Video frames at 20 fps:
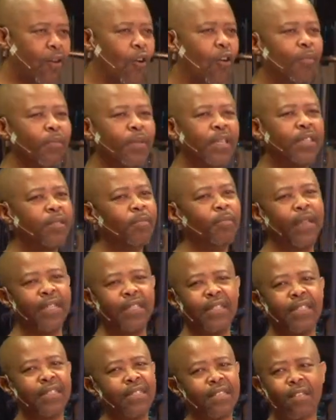
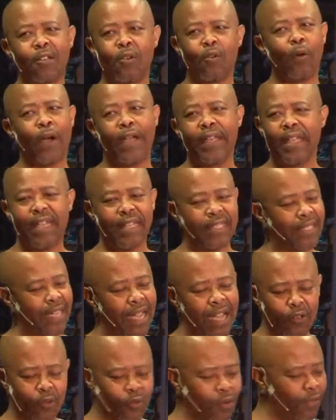Commitment is required
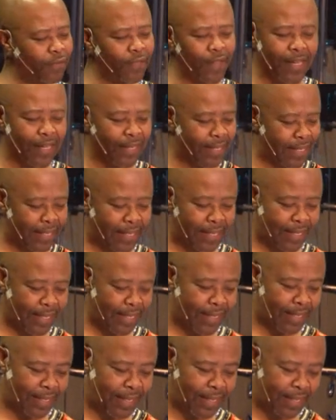out of
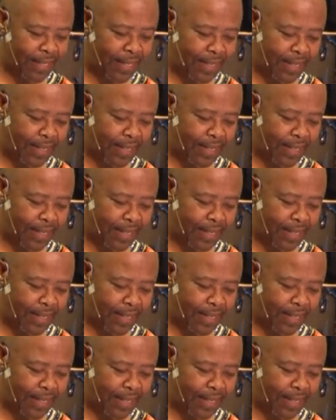us.